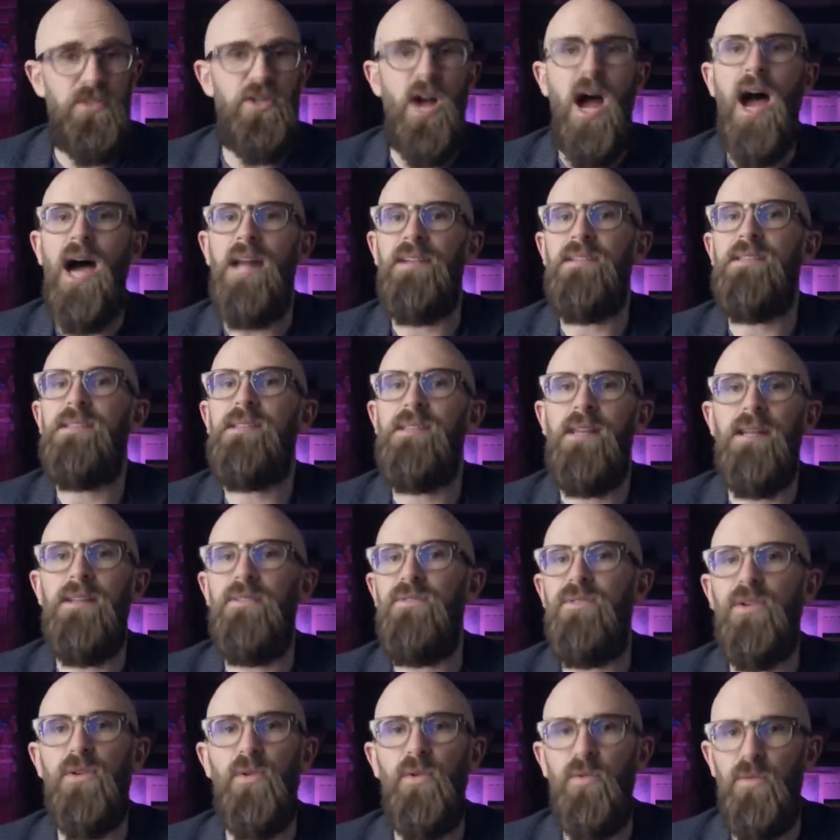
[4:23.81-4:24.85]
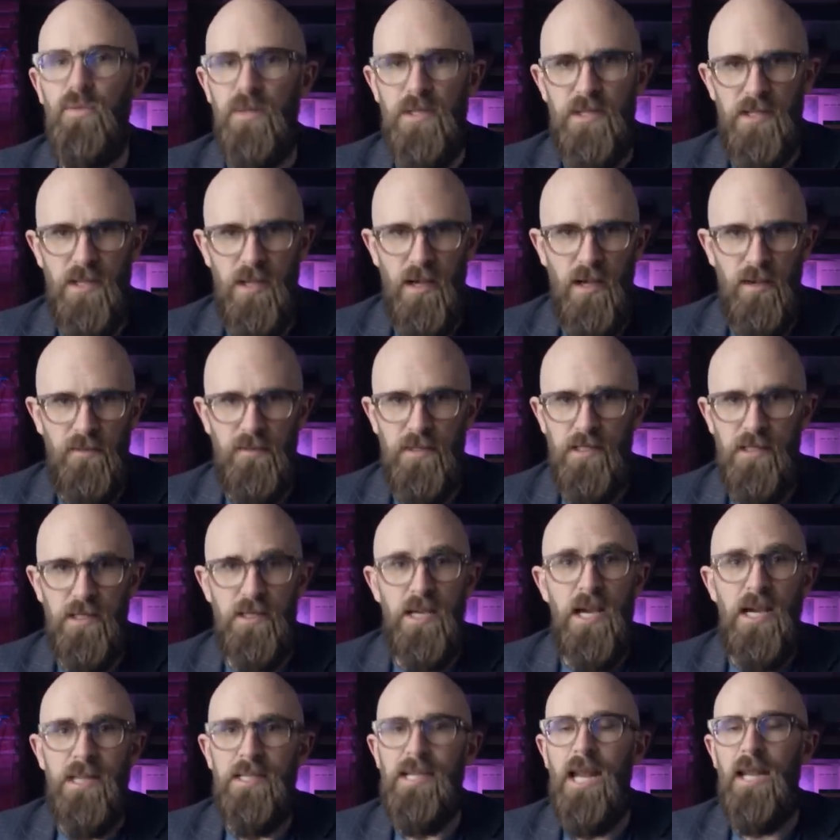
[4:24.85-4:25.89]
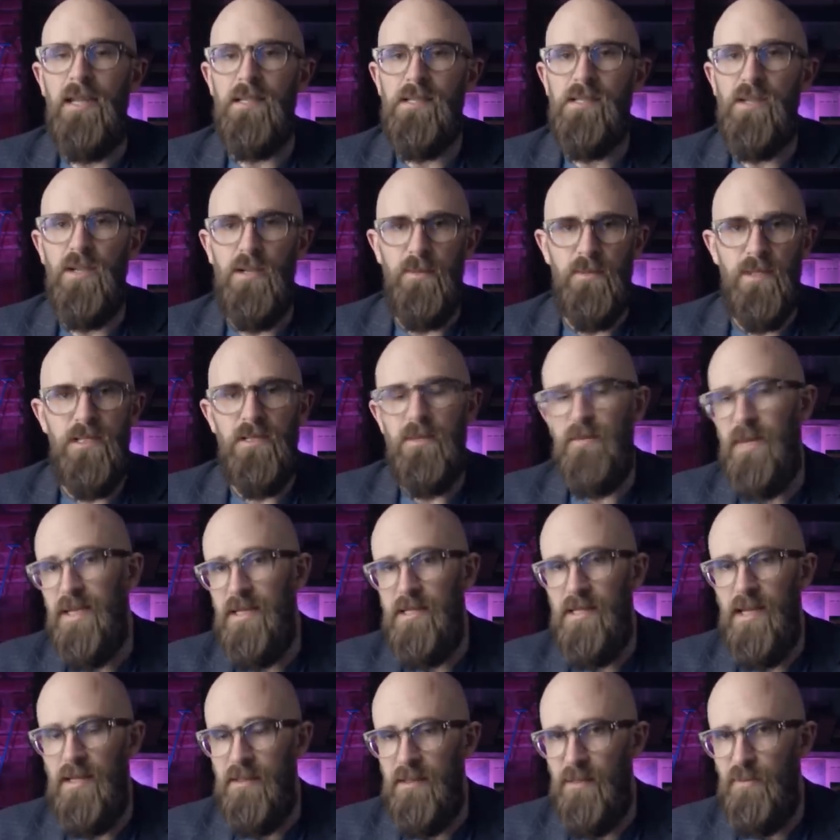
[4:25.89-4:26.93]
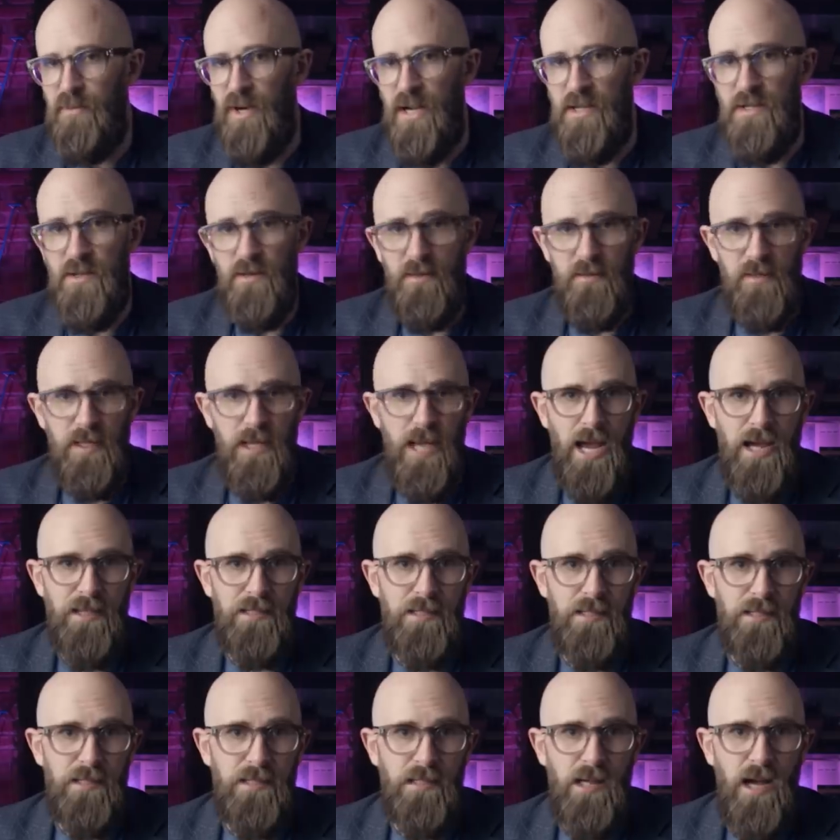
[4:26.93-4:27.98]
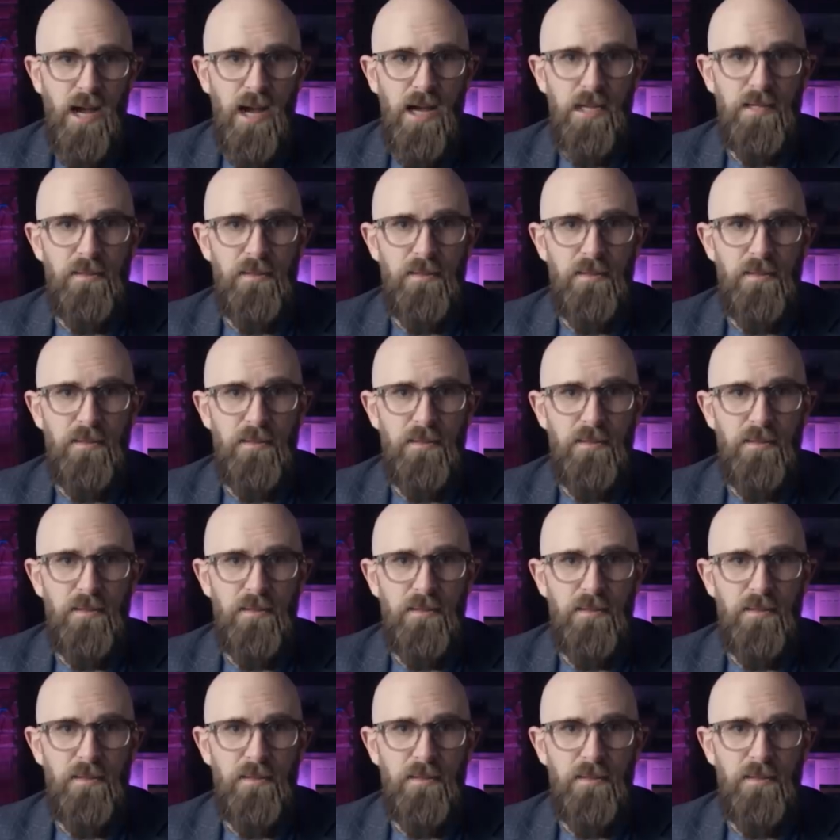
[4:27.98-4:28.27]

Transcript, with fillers: giant cylindrical reserves that telescoped to maintain the pressure of the gas inside.